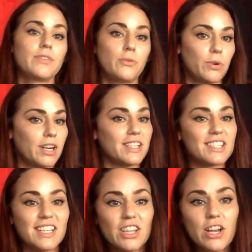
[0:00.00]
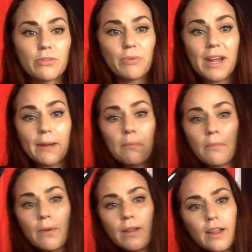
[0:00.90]
We're going to see a lot of rain.
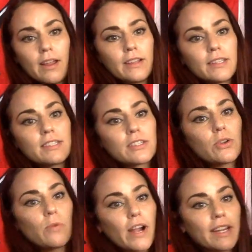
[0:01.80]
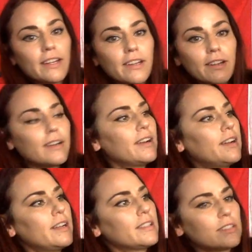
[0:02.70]
This is Hawaii here.
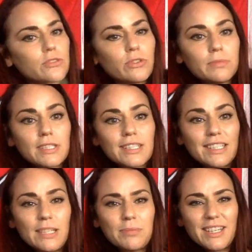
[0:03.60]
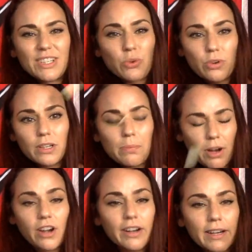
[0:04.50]
The storm is going to keep getting torn
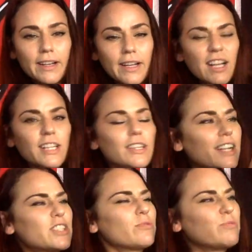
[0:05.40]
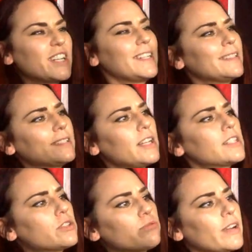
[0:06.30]
apart. Lots of rain,
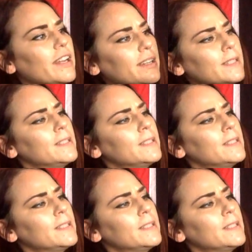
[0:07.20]
lots of rain.